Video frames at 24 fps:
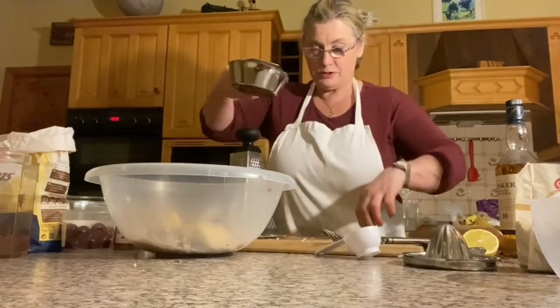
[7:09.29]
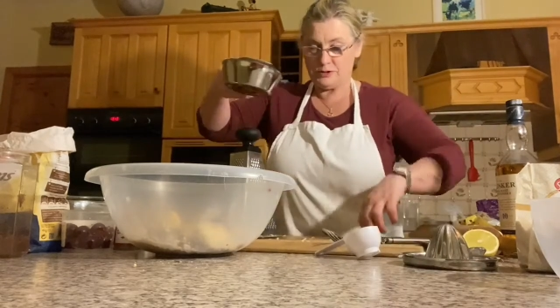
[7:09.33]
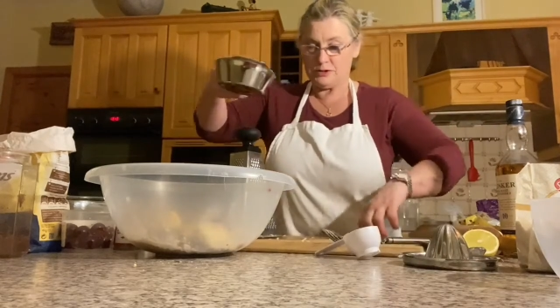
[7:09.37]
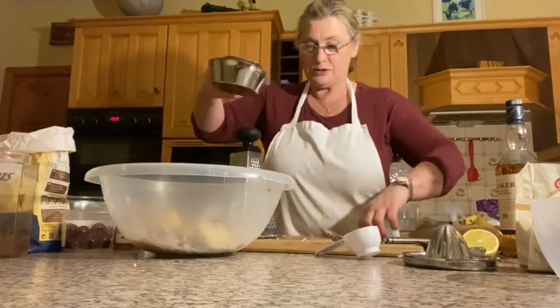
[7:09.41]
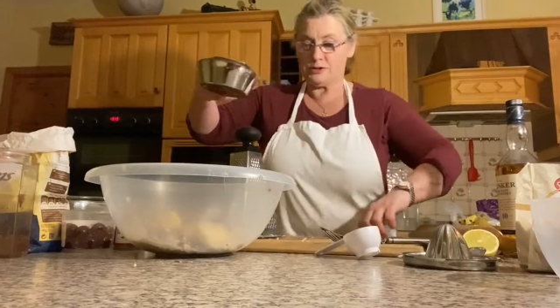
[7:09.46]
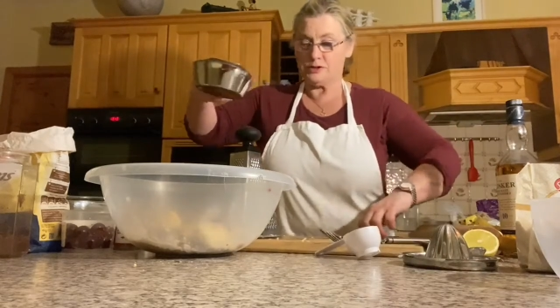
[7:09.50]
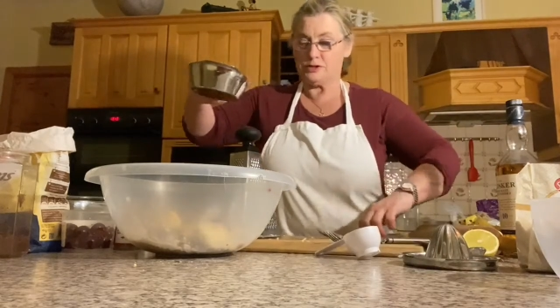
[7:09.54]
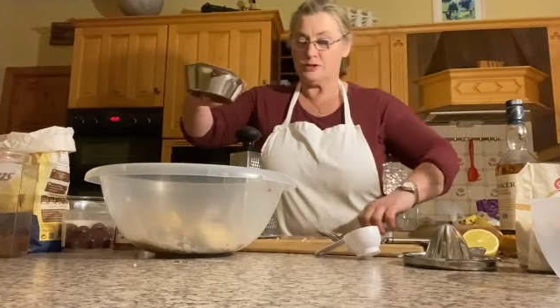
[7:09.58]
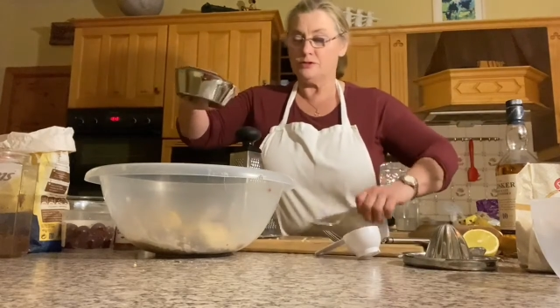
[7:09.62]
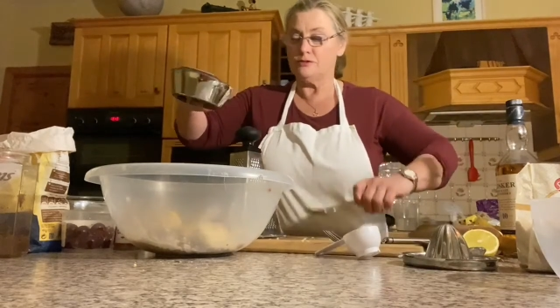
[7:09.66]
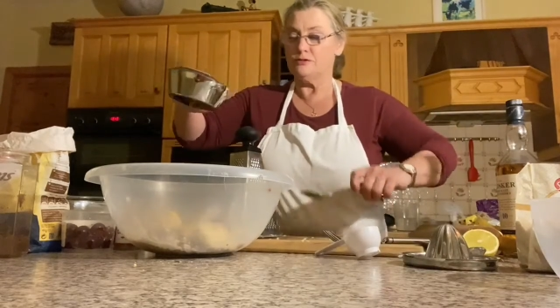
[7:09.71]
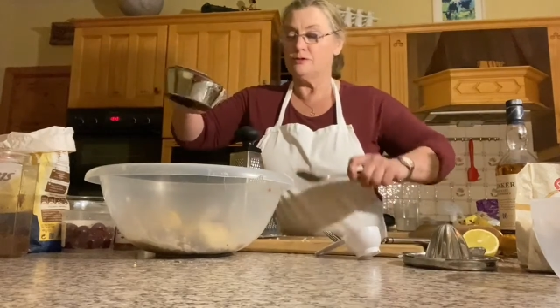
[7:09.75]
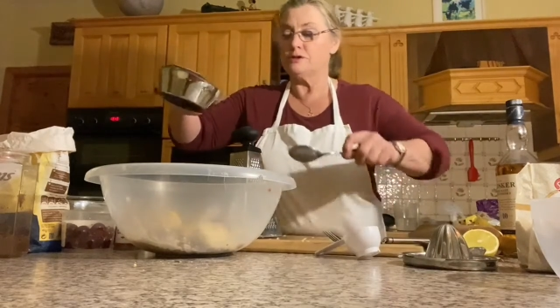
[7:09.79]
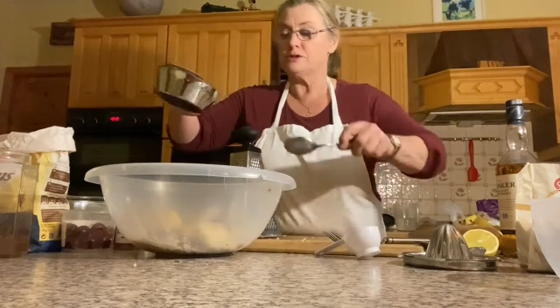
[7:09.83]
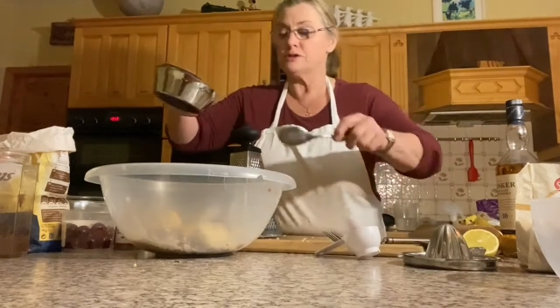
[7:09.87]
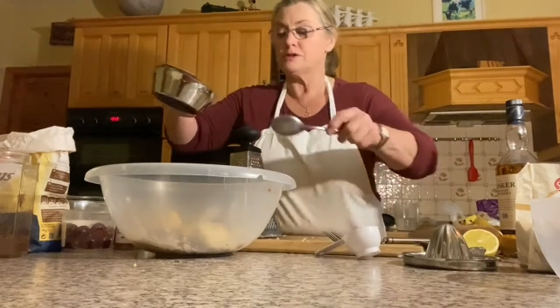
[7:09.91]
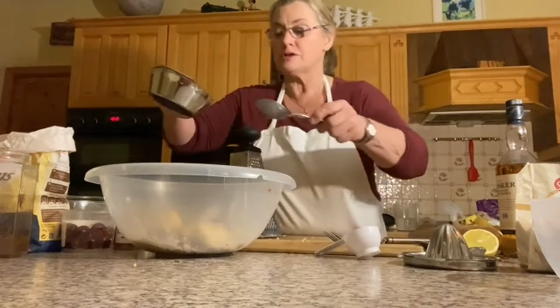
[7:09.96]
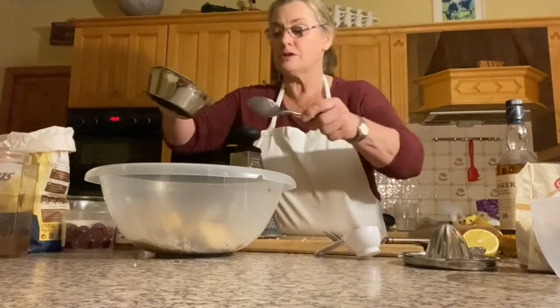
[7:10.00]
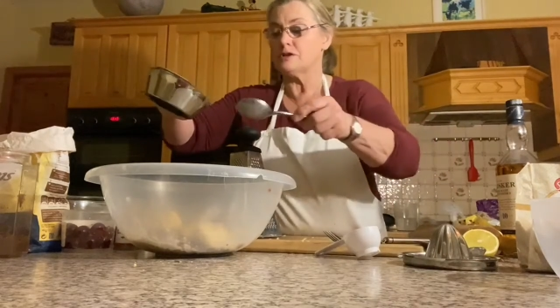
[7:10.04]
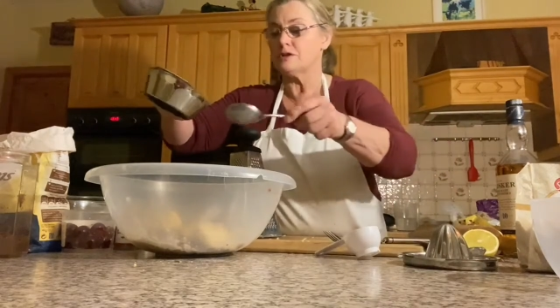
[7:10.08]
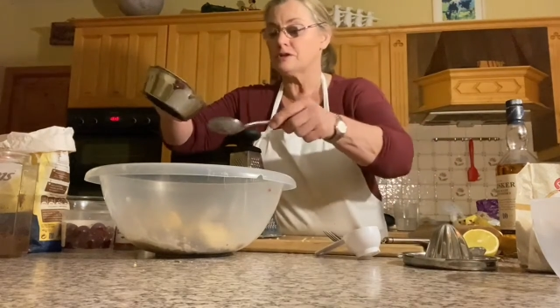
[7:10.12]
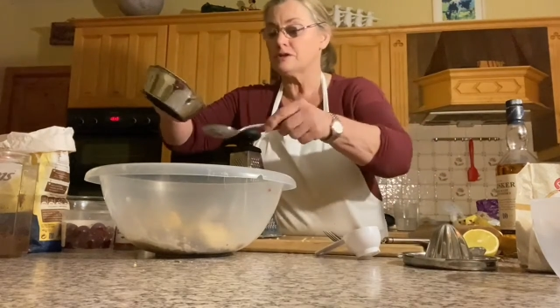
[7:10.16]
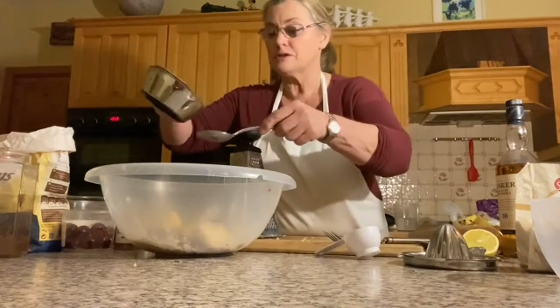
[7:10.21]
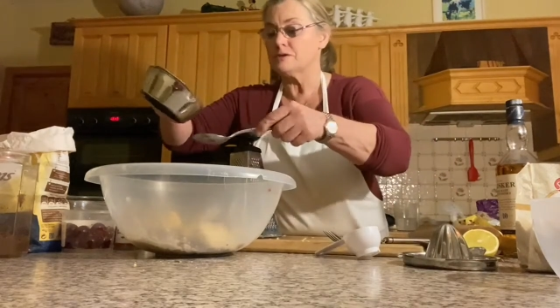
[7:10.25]
2
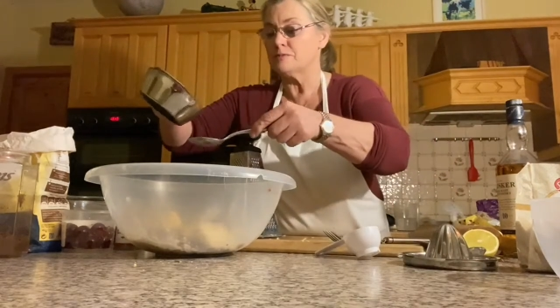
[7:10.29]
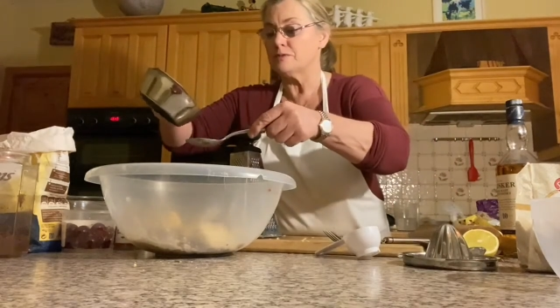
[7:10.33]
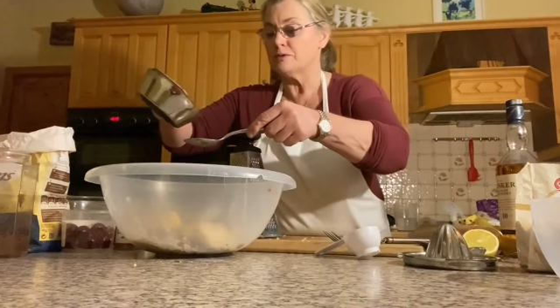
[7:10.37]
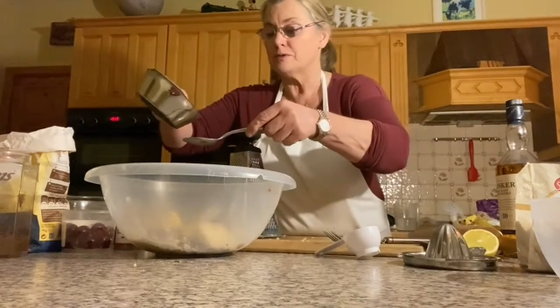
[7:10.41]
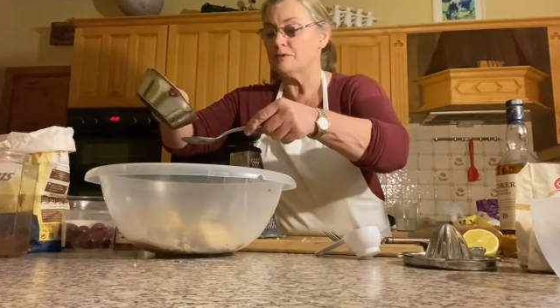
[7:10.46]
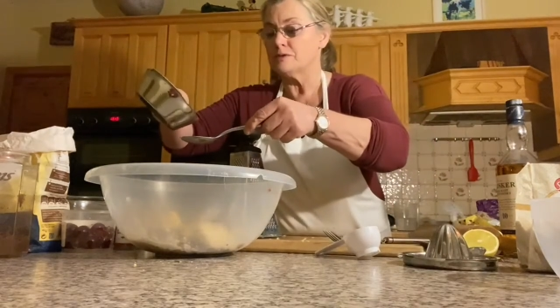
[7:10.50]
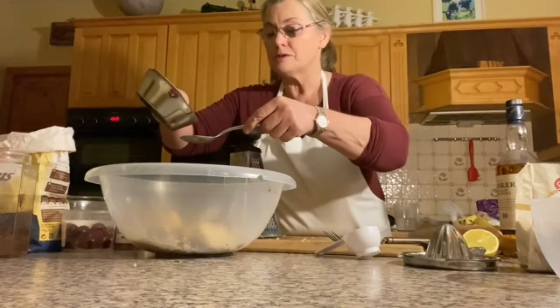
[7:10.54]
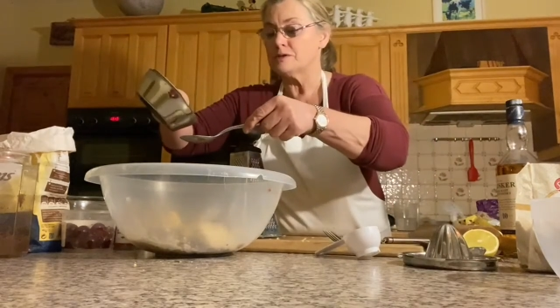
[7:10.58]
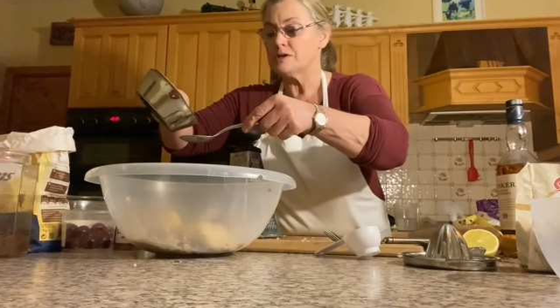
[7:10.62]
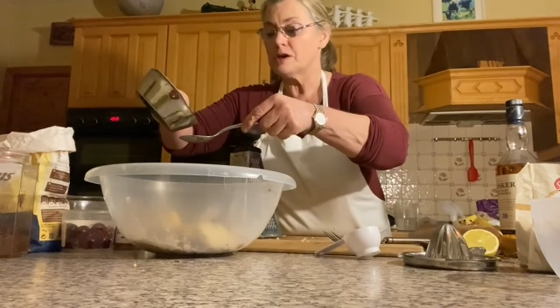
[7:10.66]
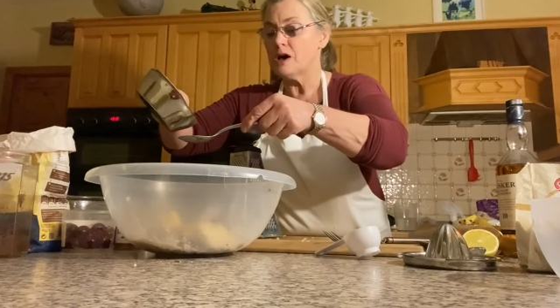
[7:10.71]
dessert spoons